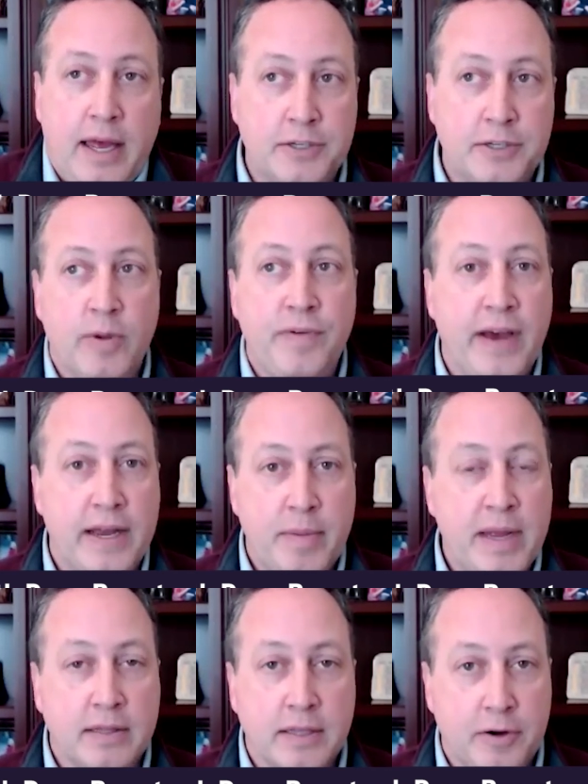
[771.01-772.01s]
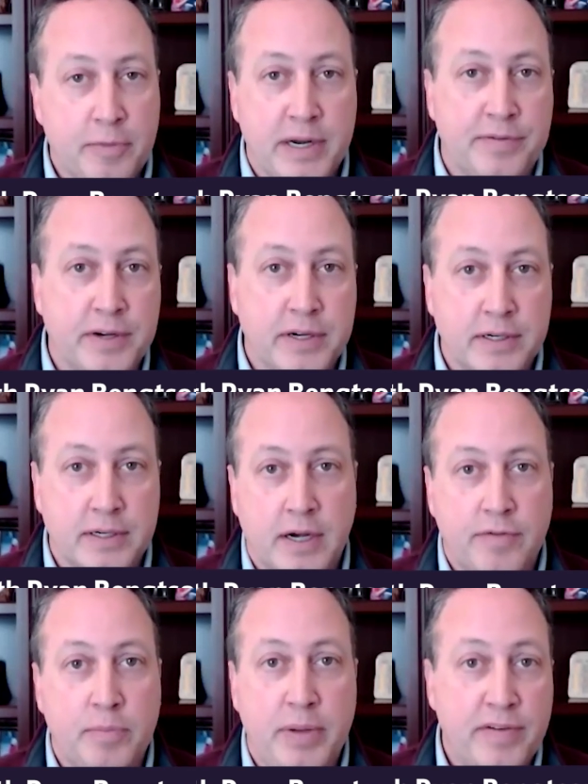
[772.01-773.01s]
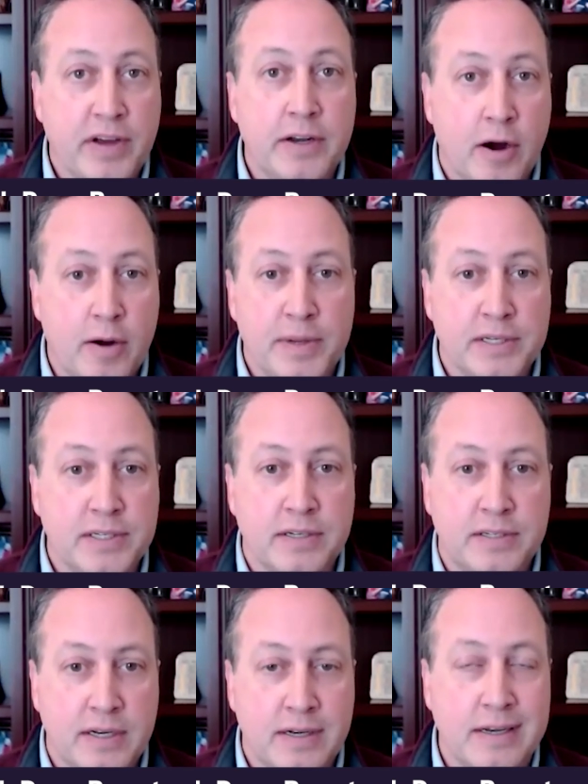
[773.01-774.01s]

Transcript: And so we've had to make a little bit of a pivot in our business.